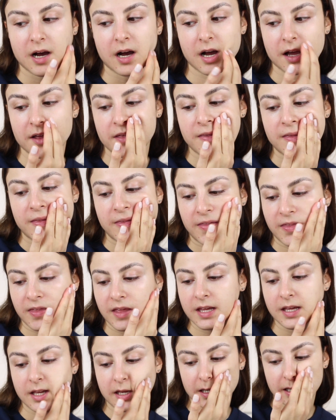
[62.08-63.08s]
I
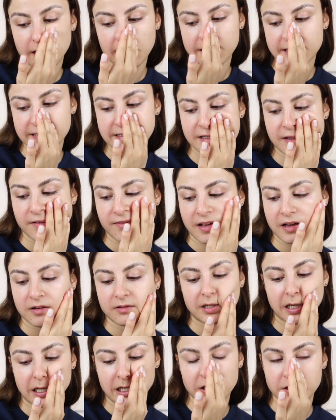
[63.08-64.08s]
think it's the
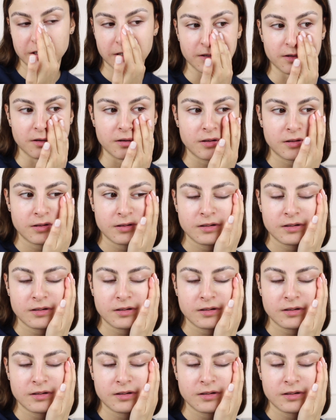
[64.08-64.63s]
foundation.